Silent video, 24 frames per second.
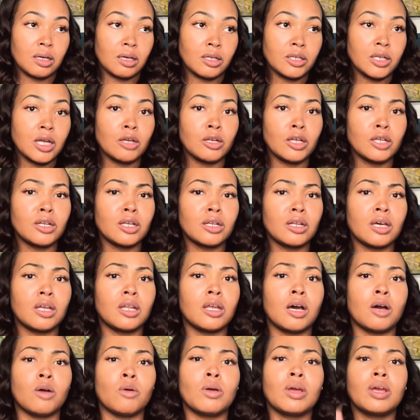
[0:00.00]

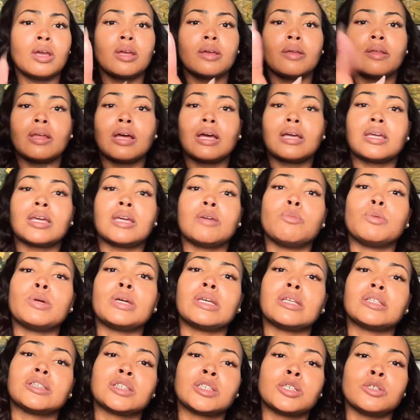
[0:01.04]
No. It
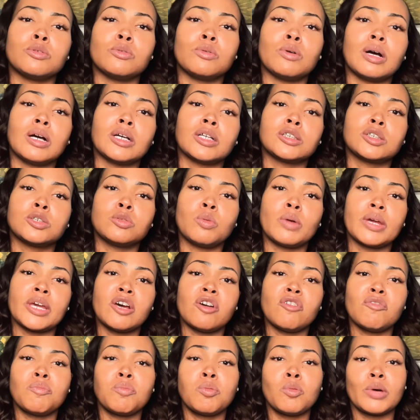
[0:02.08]
went to a
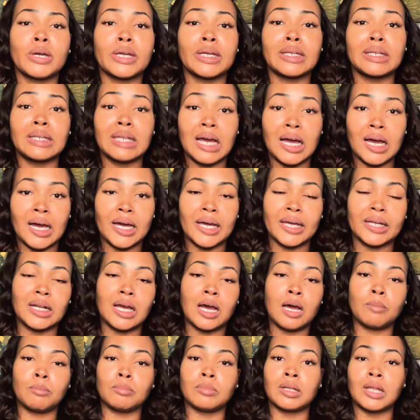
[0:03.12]
12.9.
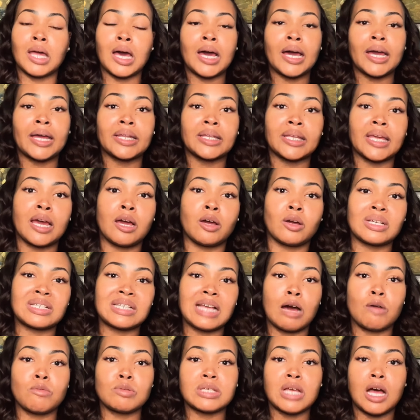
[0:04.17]
I'm lying, y'all, because
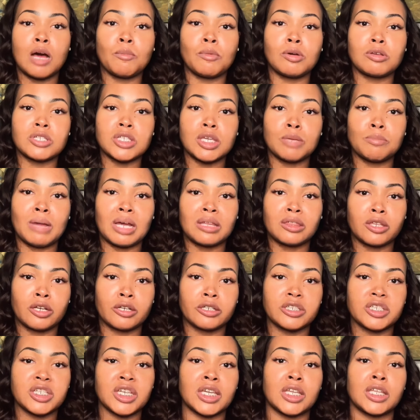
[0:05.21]
I was almost at my
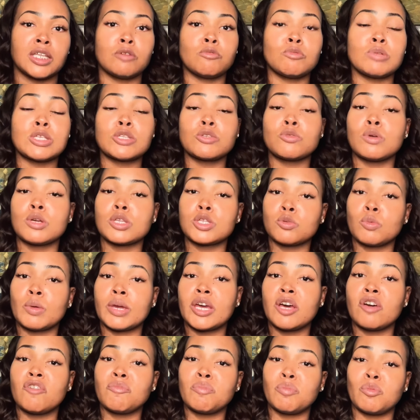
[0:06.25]
13. It went to a
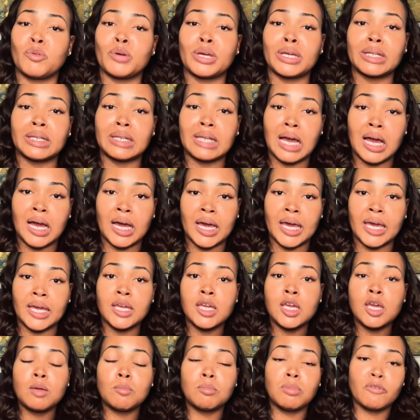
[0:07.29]
12.9
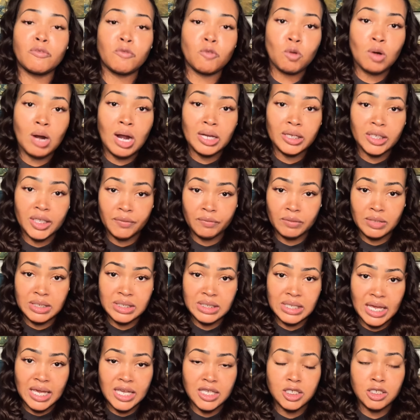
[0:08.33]
before I left the
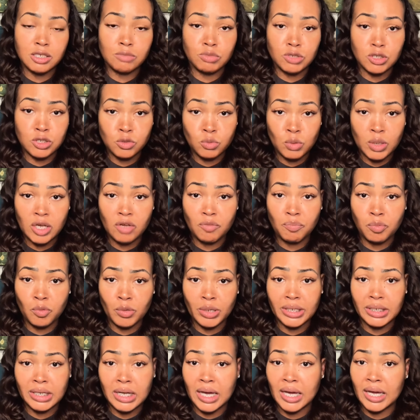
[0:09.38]
States. It was
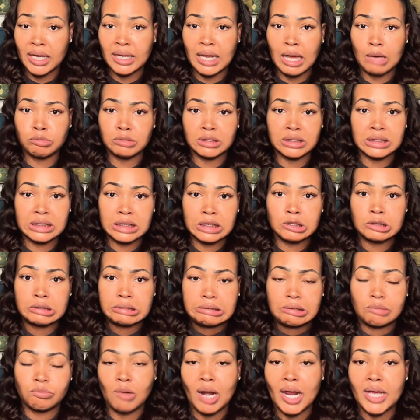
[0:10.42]
12.9. I was
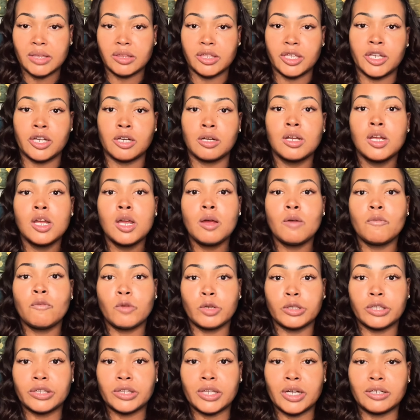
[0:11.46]
literally right there
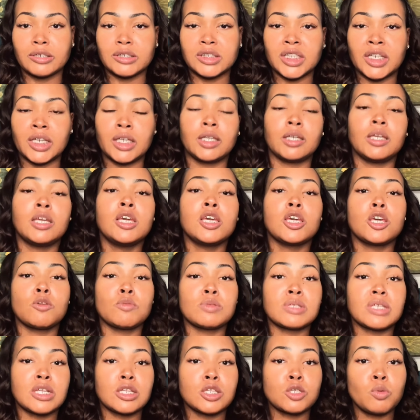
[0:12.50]
for the 13. It
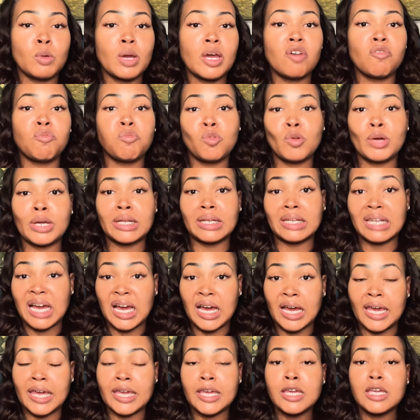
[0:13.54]
was at a
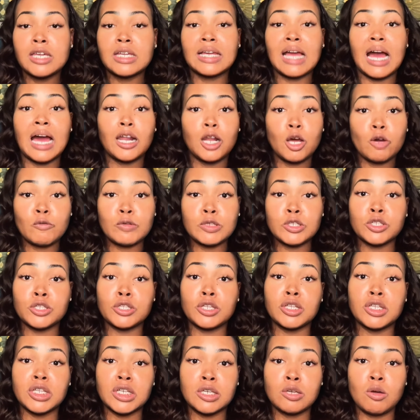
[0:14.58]
12.9. Got over to
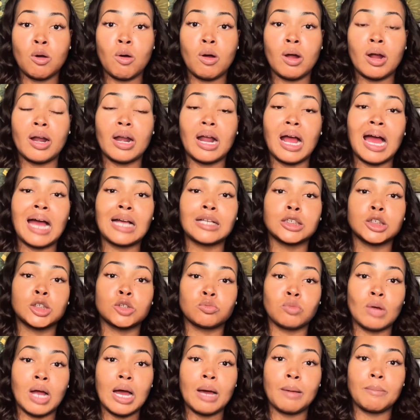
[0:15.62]
the DR. I
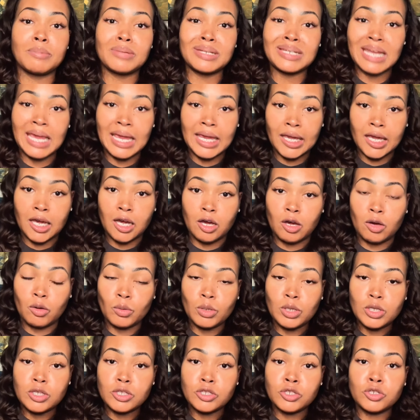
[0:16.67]
dropped down
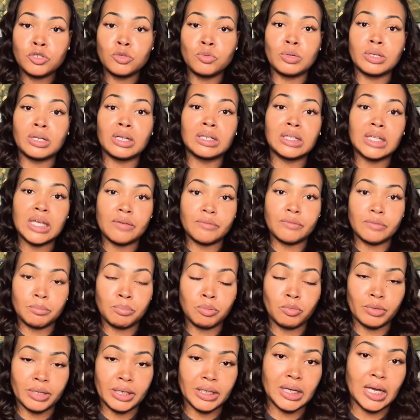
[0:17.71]
to an
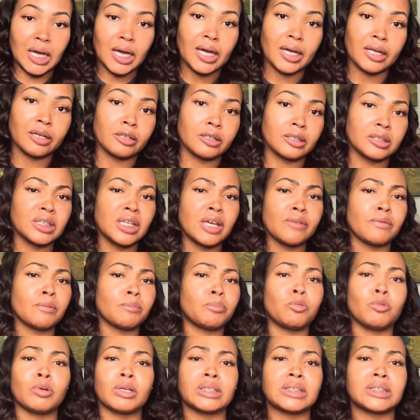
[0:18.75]
11.9 or 11
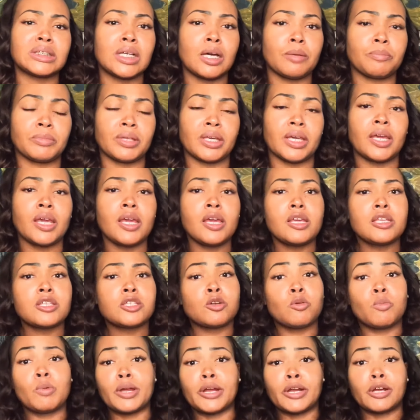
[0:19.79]
point something,
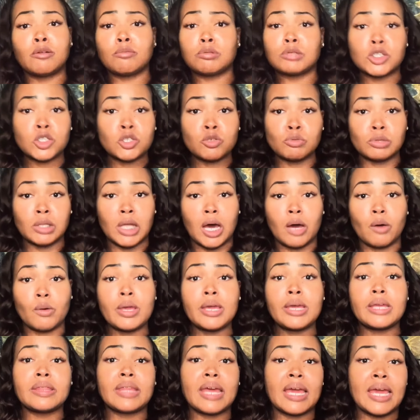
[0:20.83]
to where it was too low.
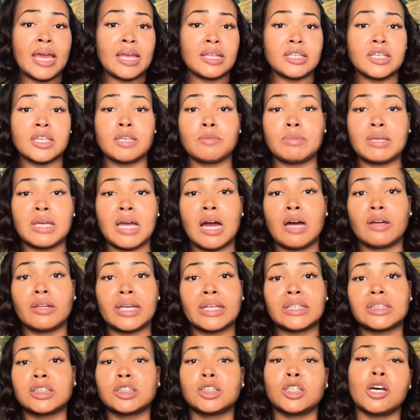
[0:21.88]
They had to give me all
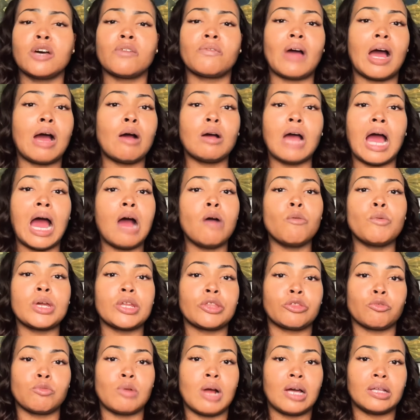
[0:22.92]
that stuff. I
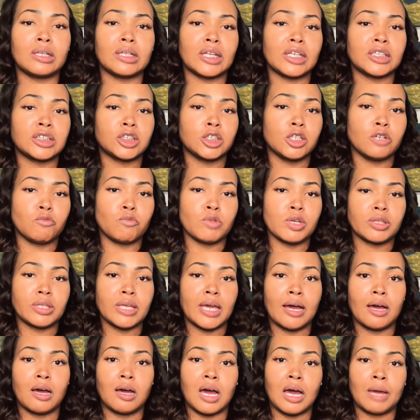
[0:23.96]
went through all of that stuff with
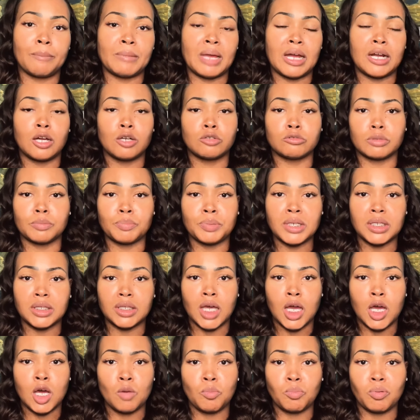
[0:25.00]
y'all. I'm not going to repeat the
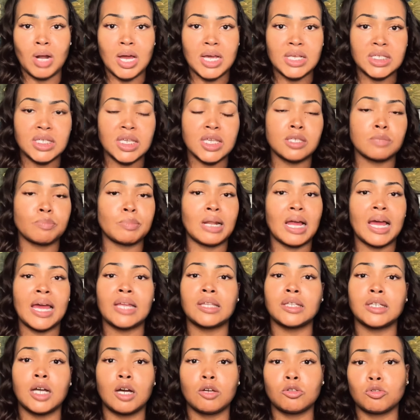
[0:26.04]
whole process, but I had
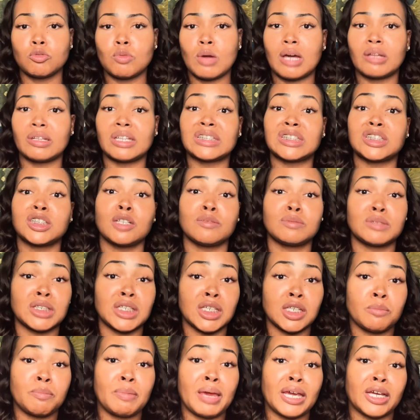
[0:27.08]
to go through all that stuff to
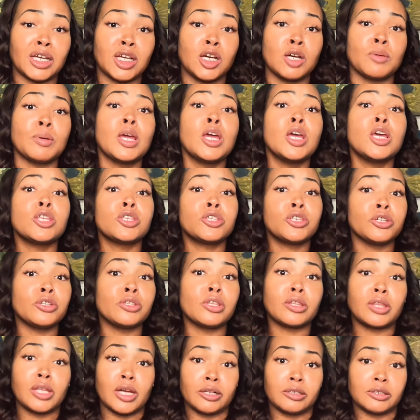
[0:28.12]
get it back up to
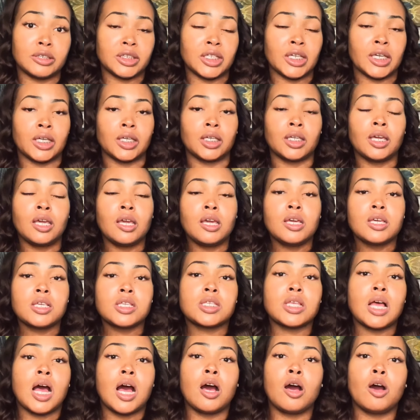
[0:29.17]
the 13.
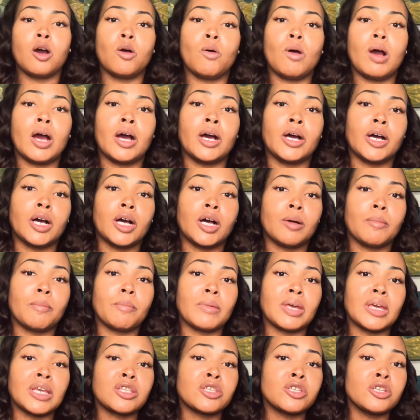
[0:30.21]
So
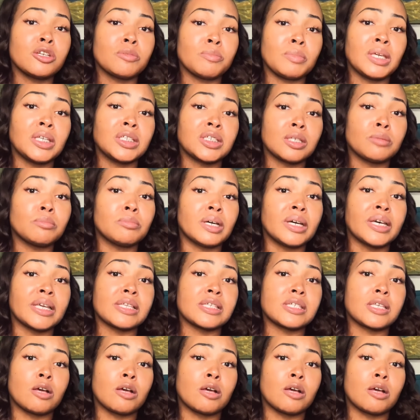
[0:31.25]
it took me some months.